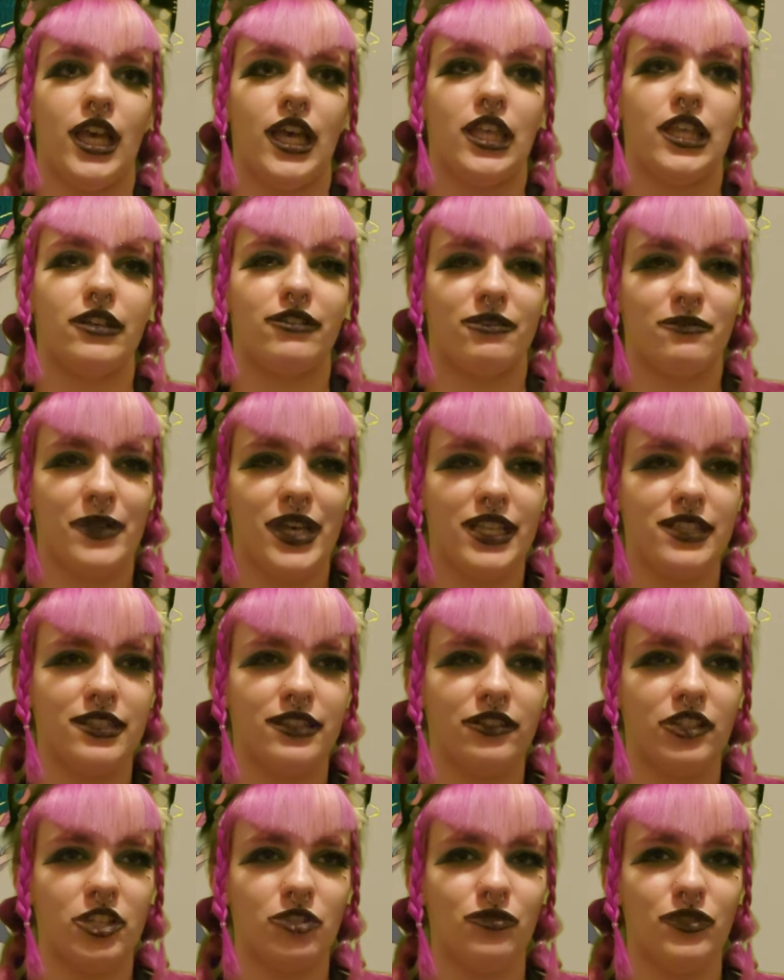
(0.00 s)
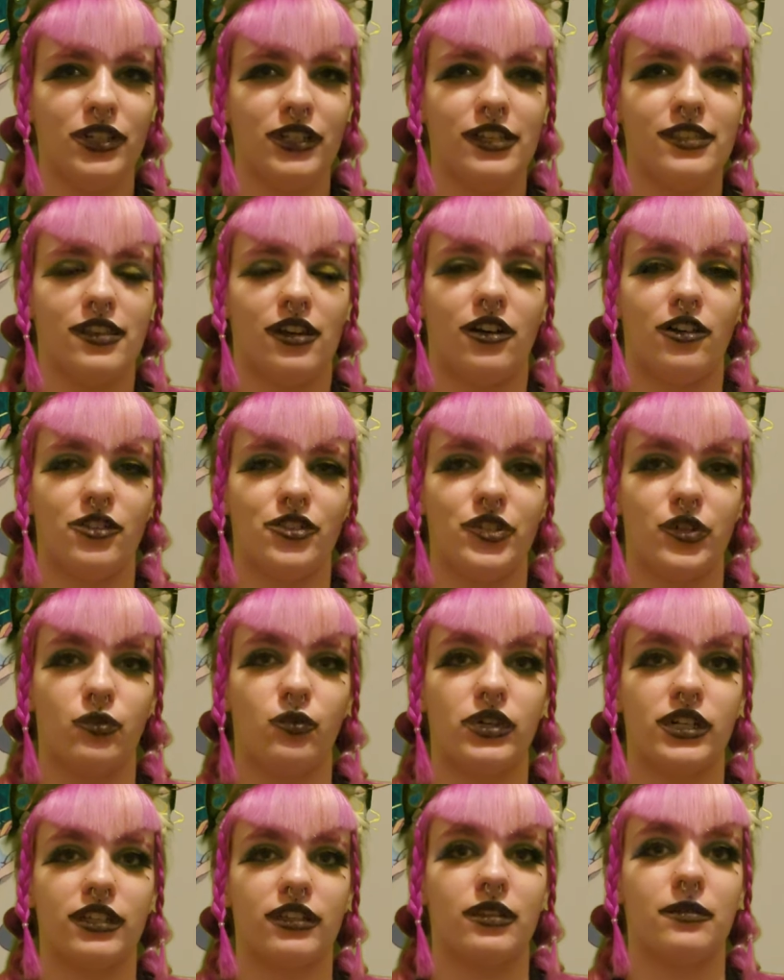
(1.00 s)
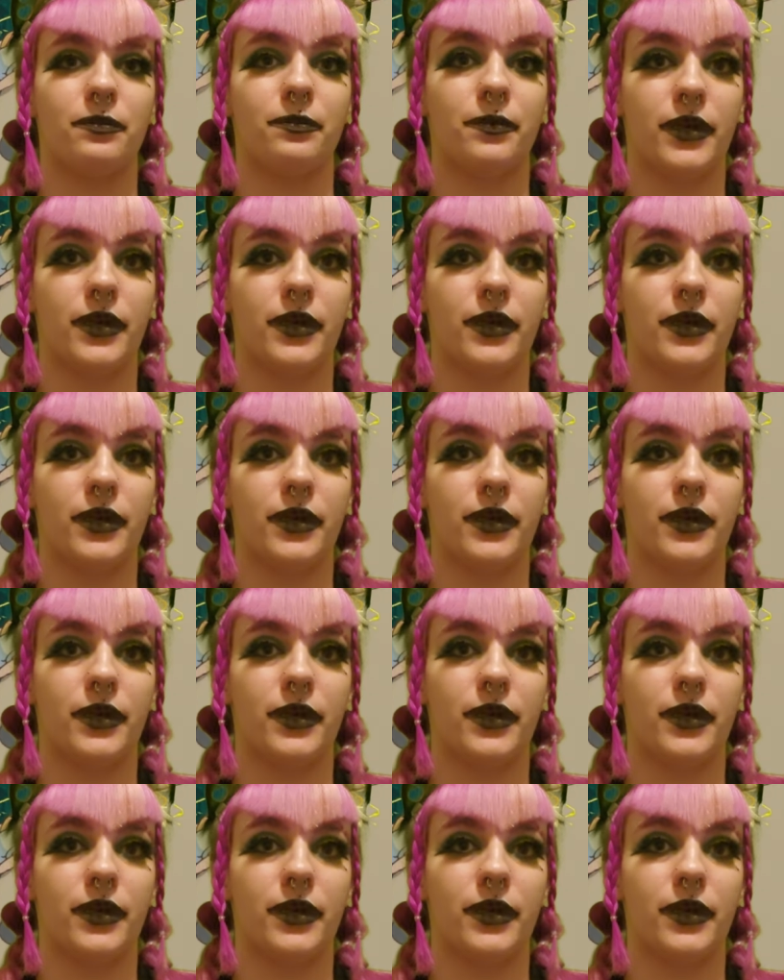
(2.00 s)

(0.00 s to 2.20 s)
The romance in this one is also one of the